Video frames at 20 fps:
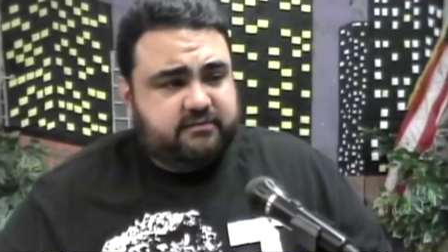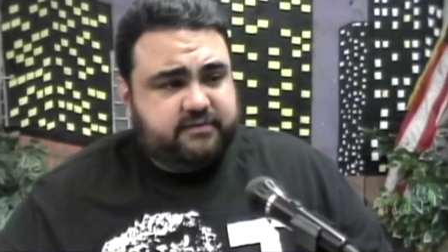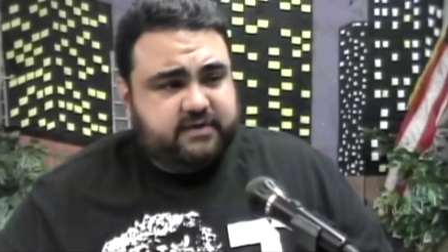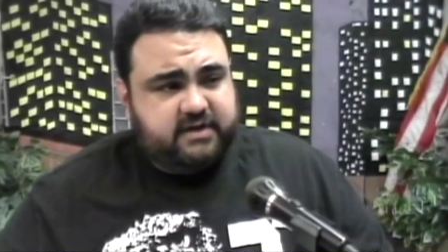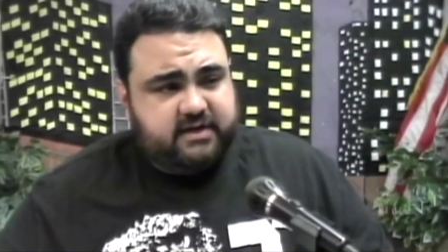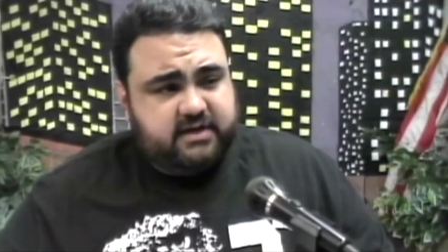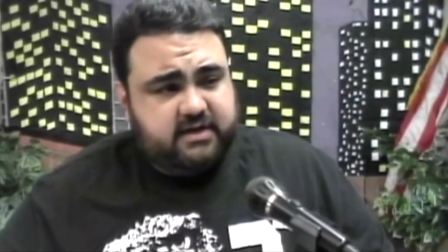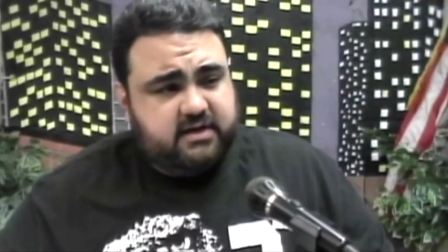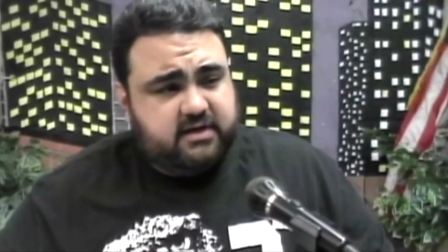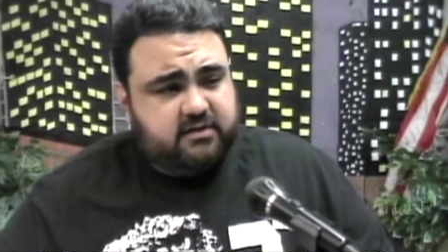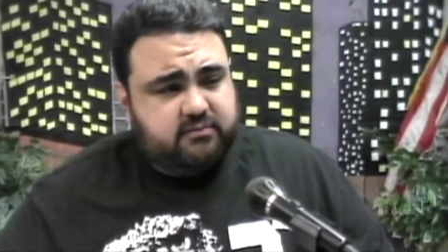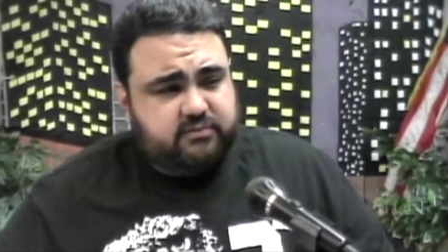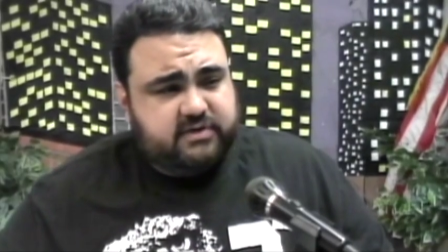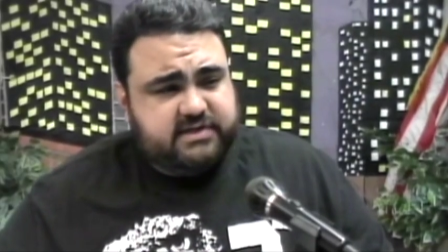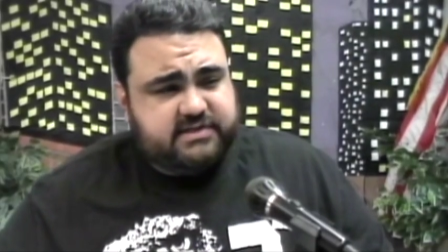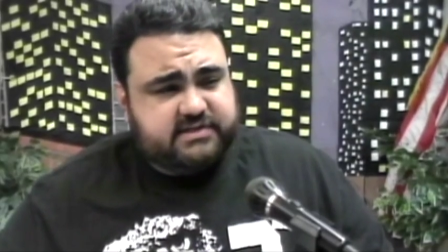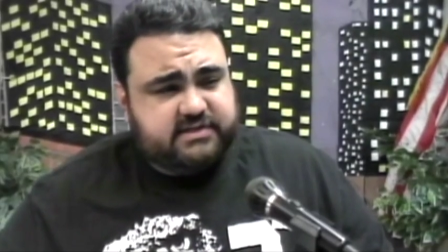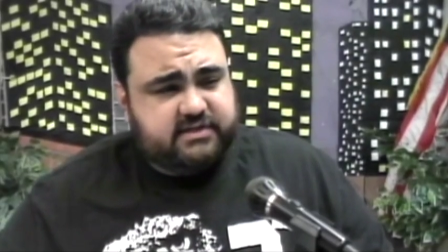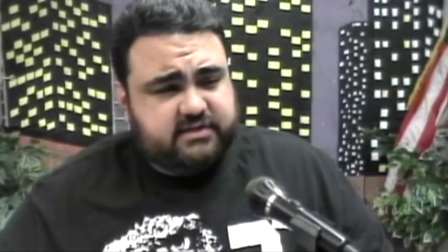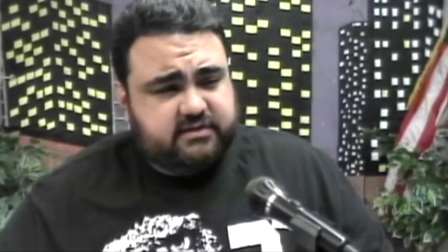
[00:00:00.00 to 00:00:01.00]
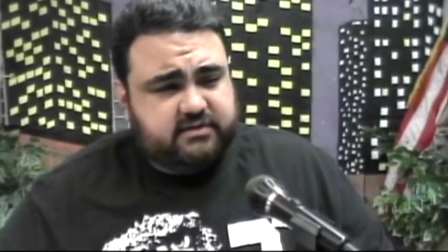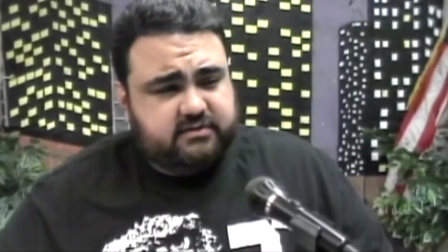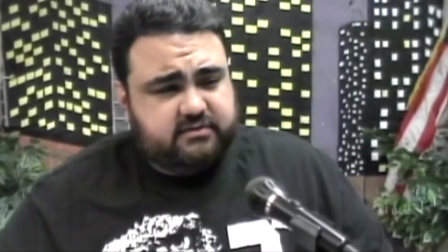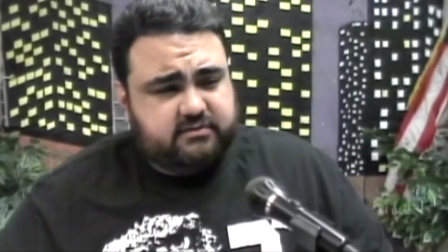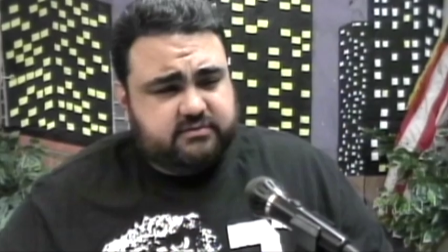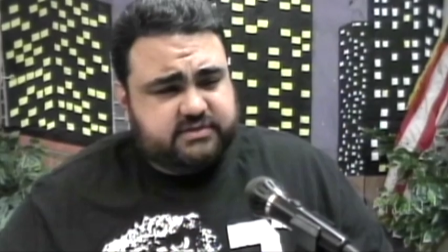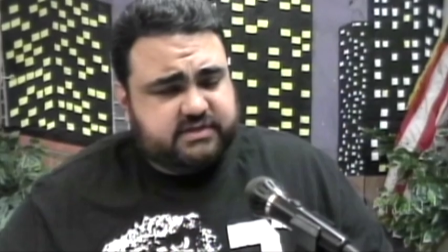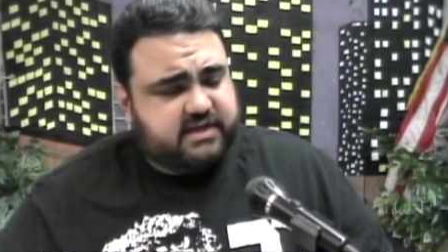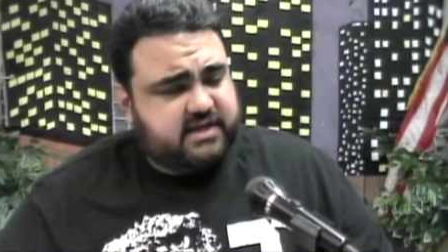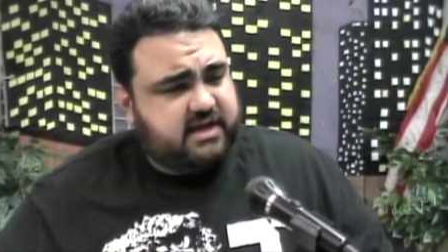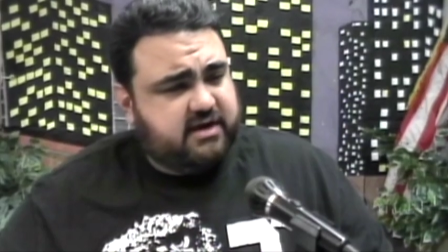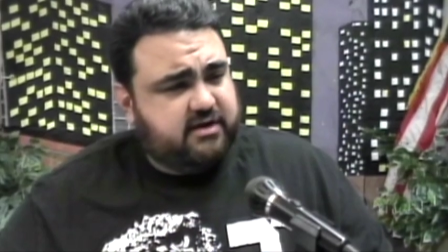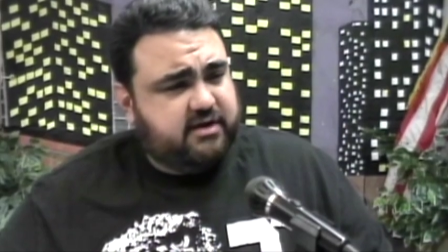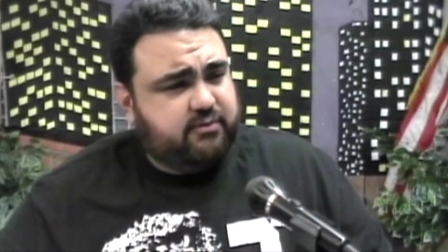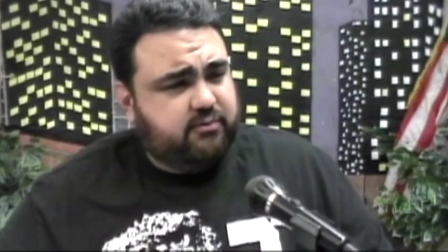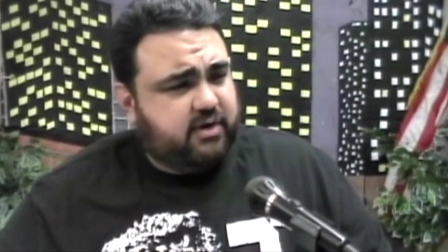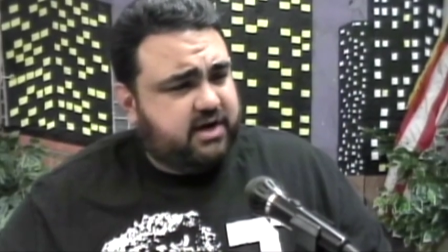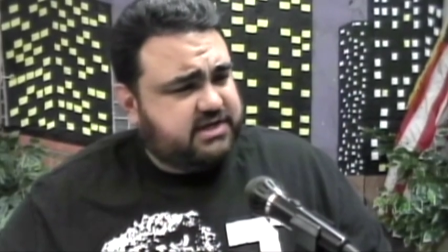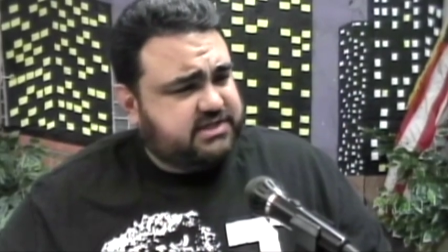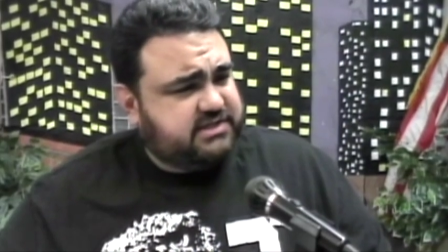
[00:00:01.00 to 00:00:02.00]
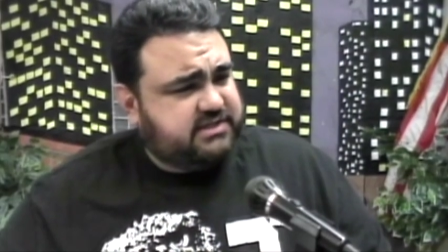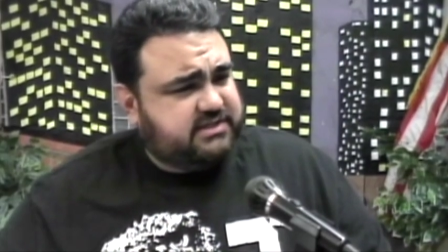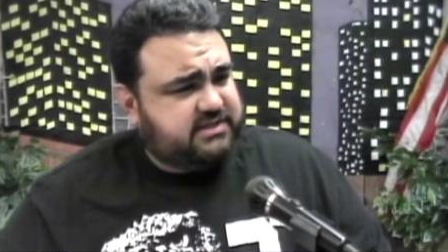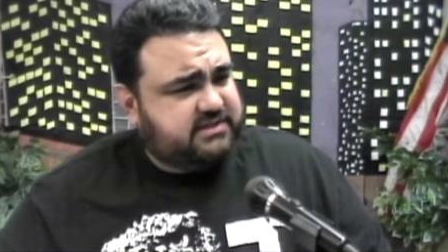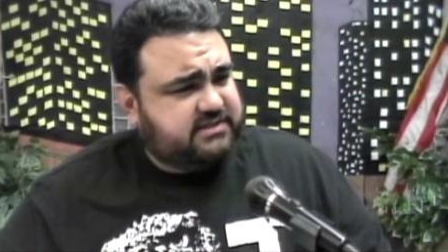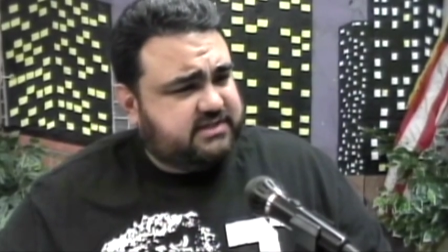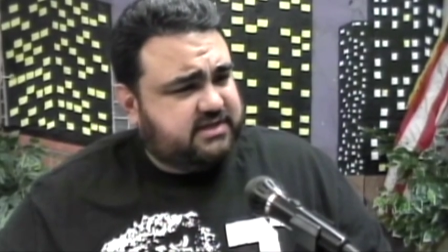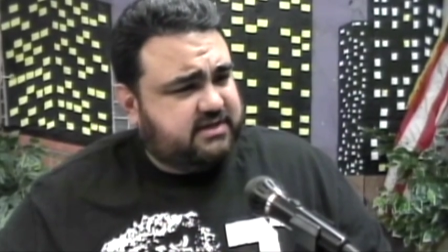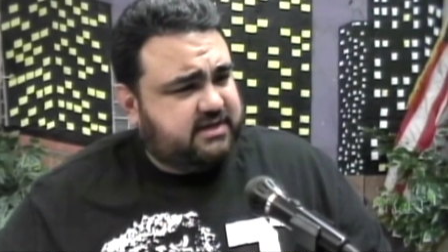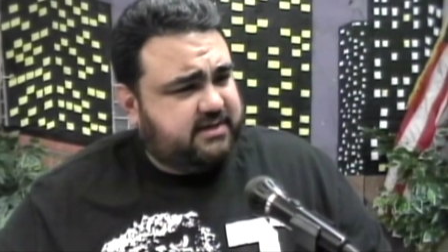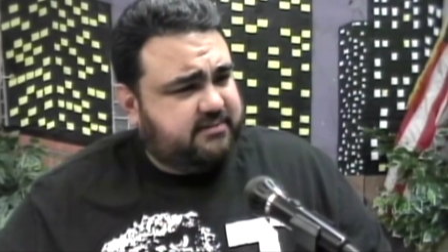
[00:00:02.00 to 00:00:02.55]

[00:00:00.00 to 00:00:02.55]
in a recent, was it Kerry Washington? Is that her name?